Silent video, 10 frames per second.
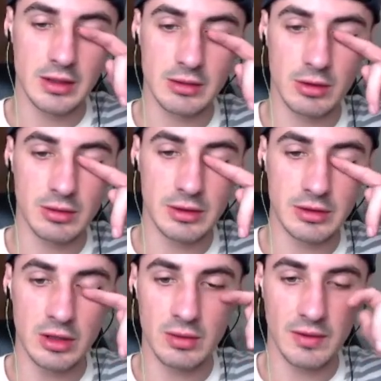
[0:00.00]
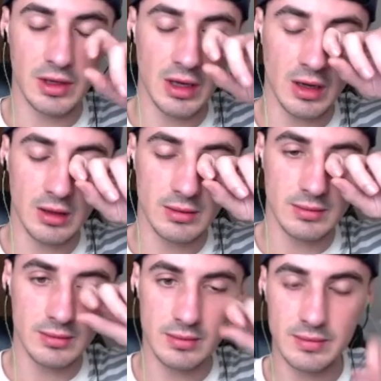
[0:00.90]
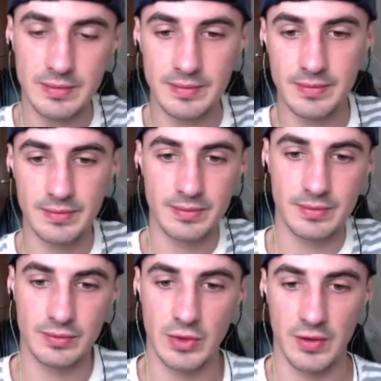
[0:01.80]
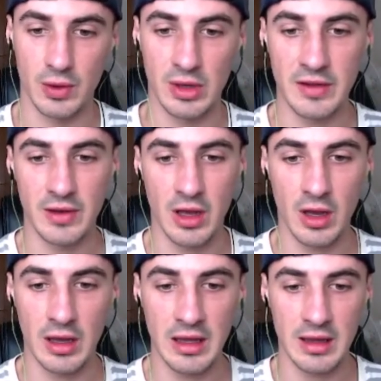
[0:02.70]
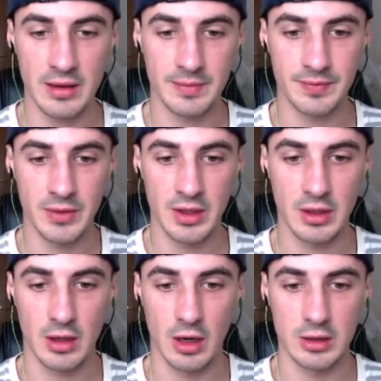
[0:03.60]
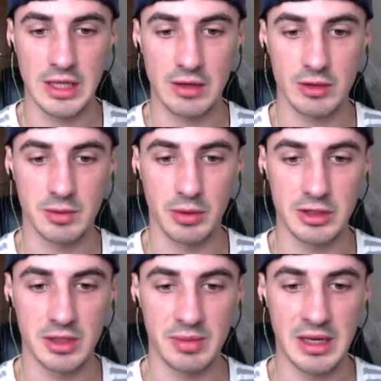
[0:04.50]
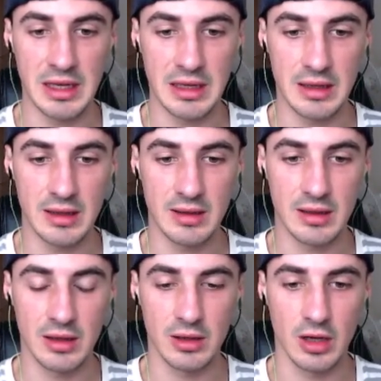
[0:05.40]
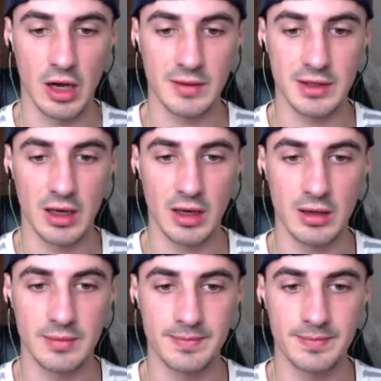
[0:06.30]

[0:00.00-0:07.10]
So what will you do with the girl? You're leaving her here. I'll take responsibility and look after her.